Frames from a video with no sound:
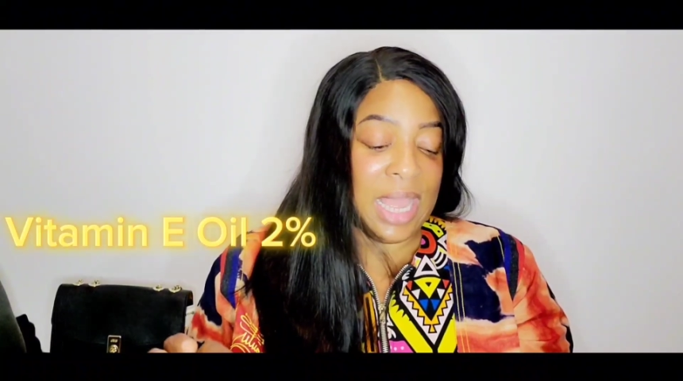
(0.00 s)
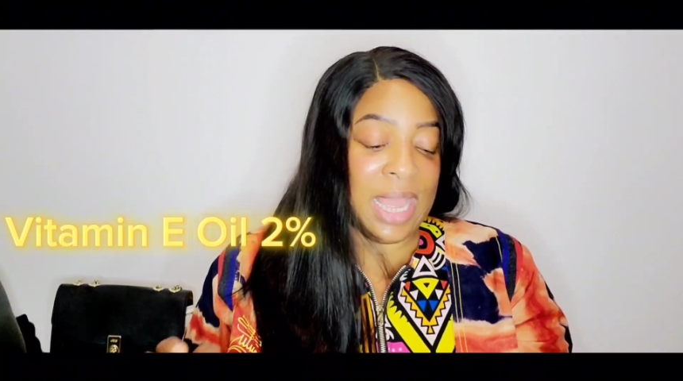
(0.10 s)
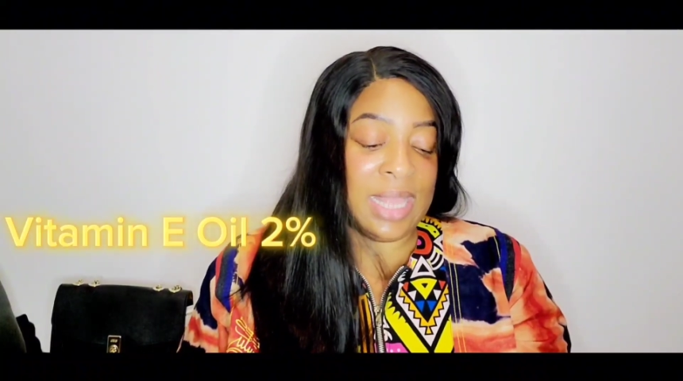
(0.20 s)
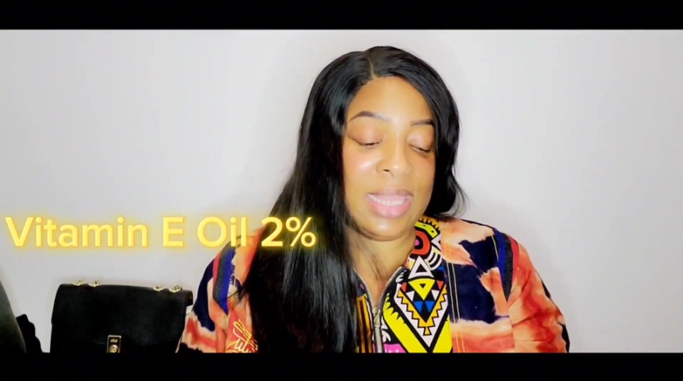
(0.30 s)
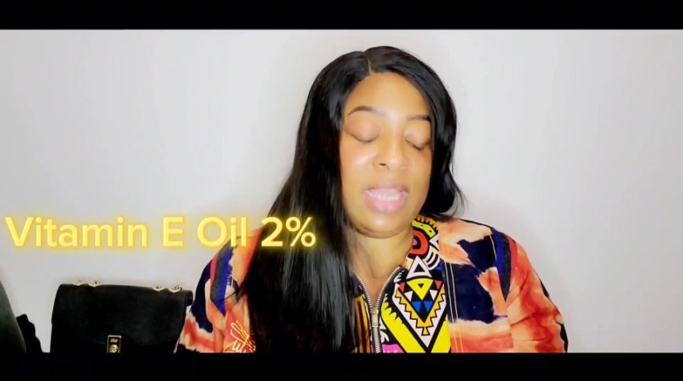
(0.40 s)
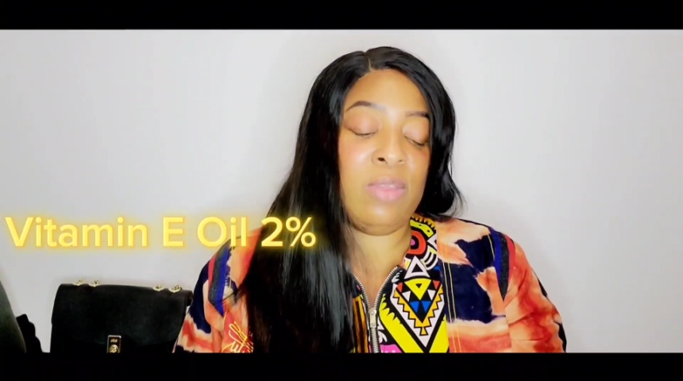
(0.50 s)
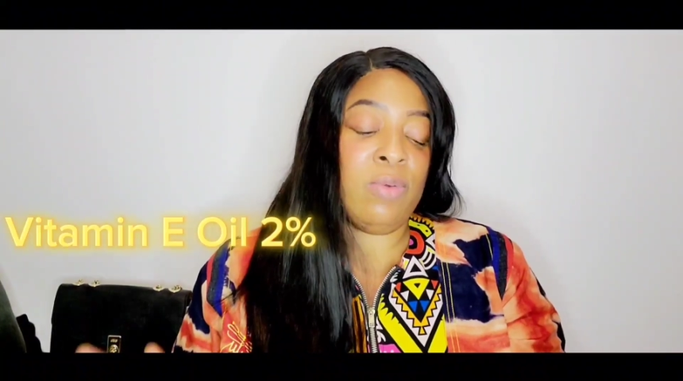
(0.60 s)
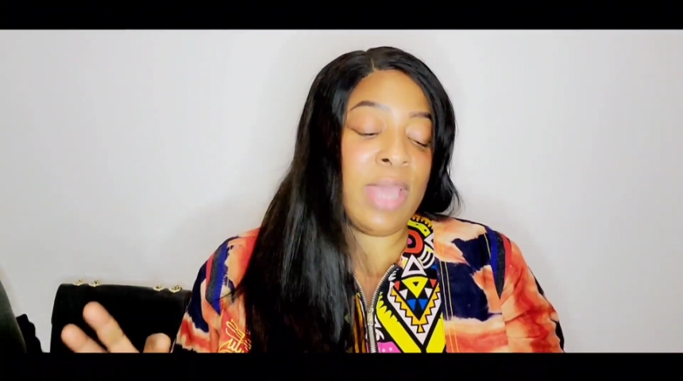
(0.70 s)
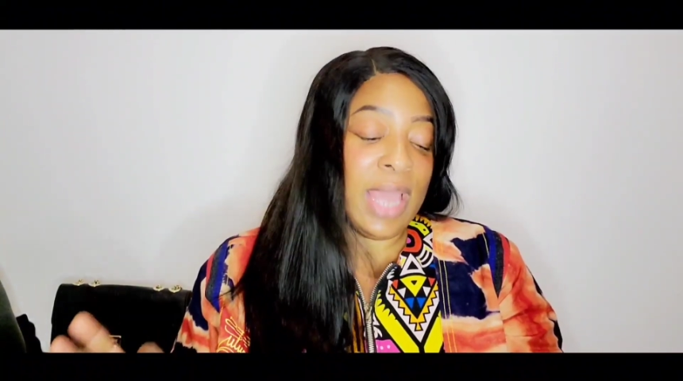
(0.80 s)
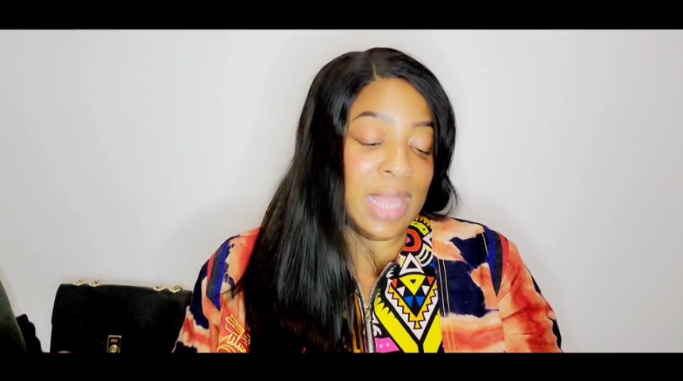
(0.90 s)
And then
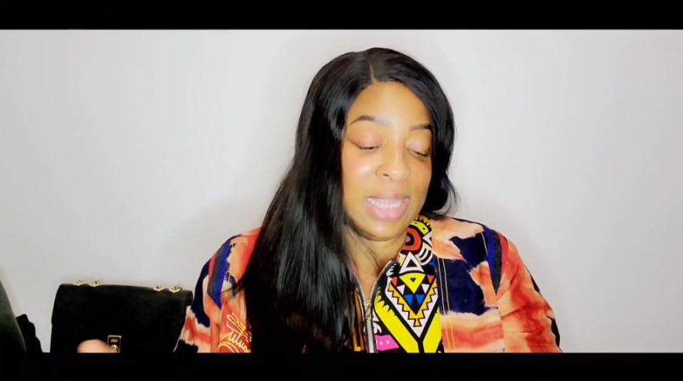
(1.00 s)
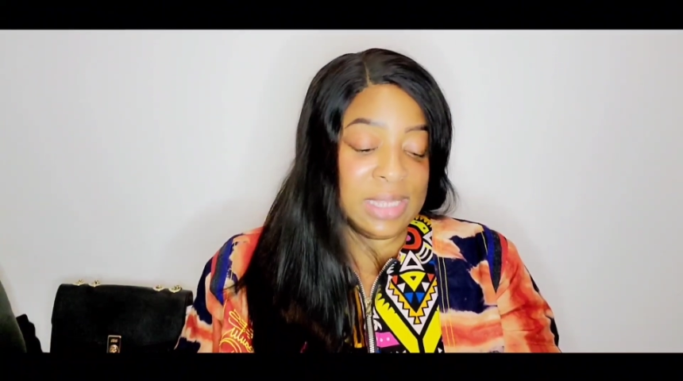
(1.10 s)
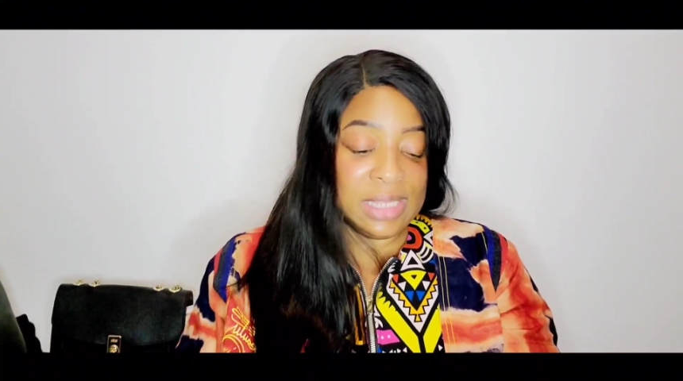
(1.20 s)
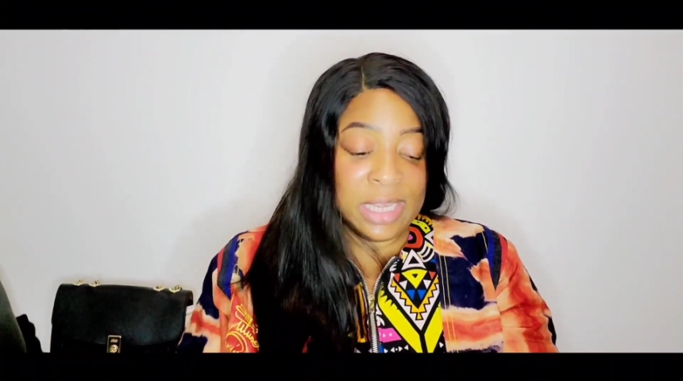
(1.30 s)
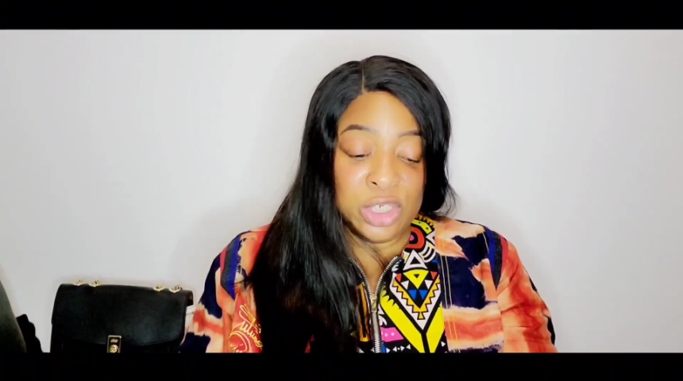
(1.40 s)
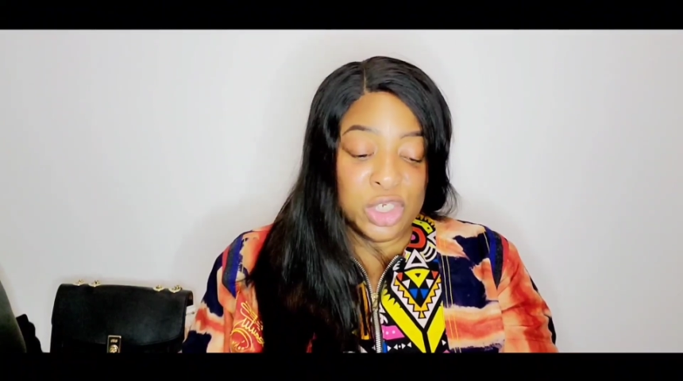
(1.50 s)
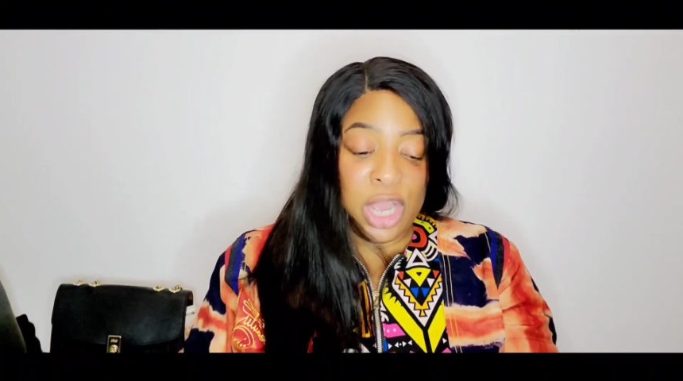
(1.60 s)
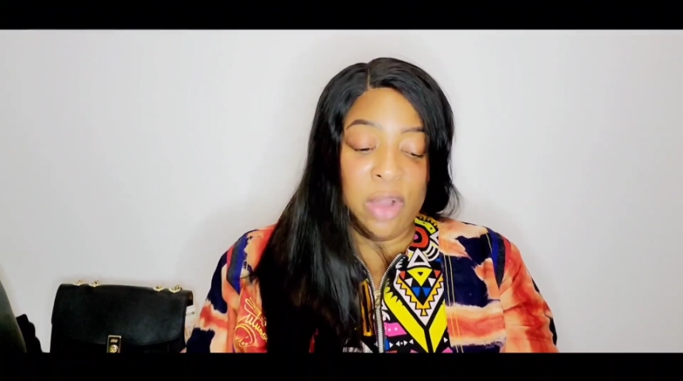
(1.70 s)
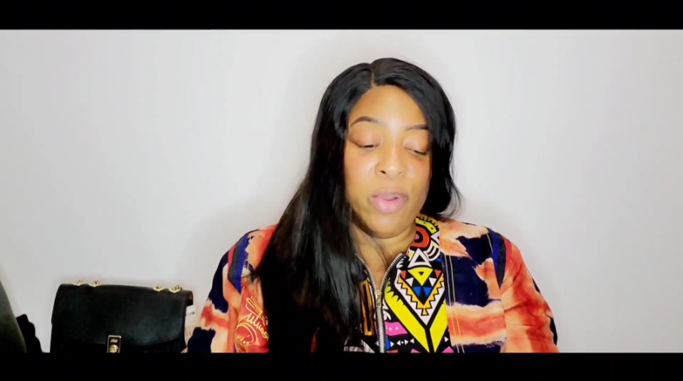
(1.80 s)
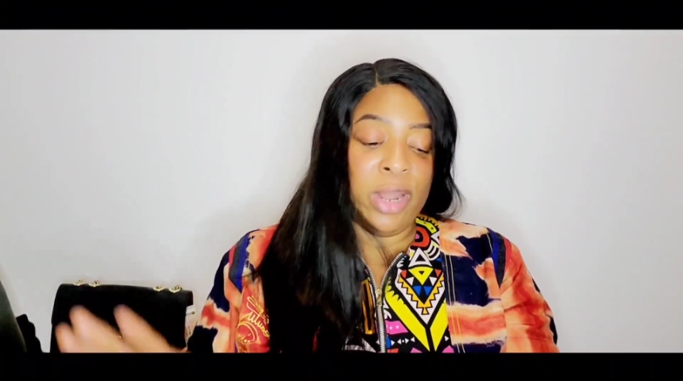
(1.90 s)
you get an
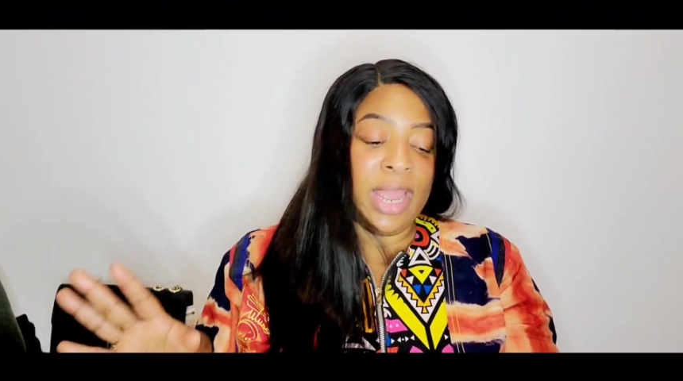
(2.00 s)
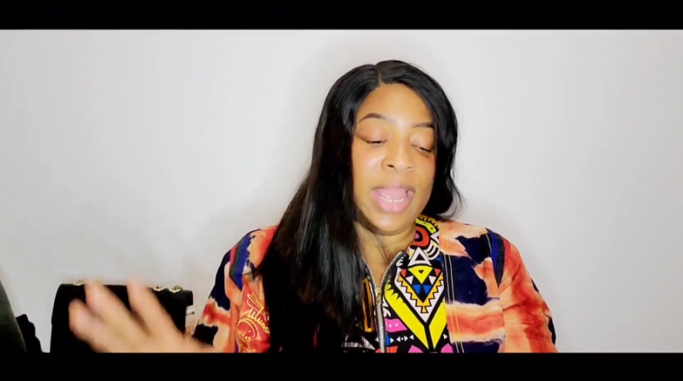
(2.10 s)
essential oil,